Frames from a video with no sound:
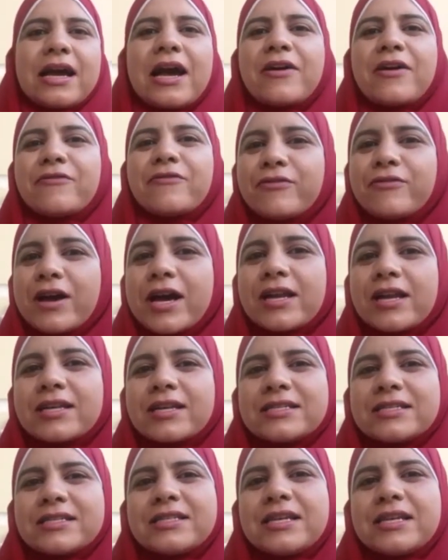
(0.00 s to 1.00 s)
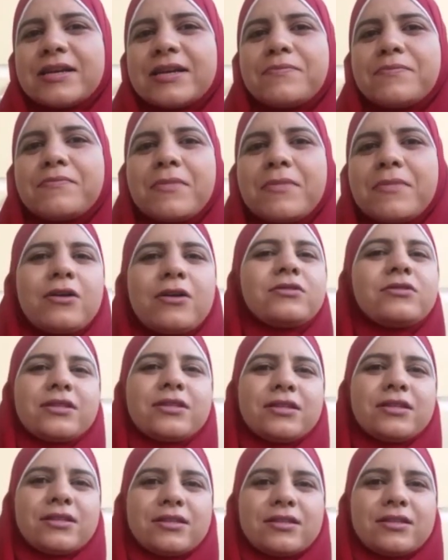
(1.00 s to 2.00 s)
a very steep
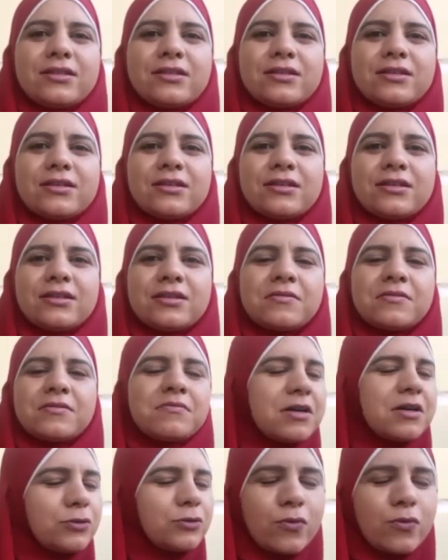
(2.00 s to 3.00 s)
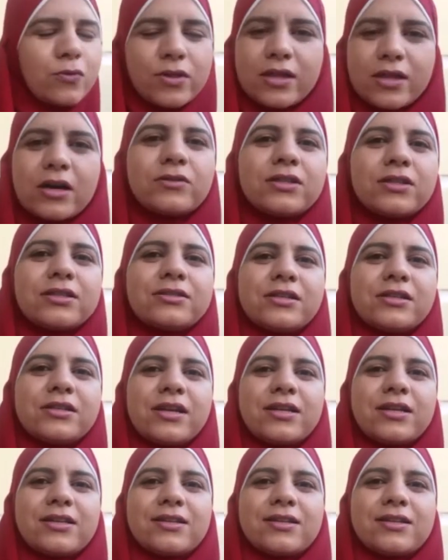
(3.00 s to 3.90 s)
mountain, but without a trail.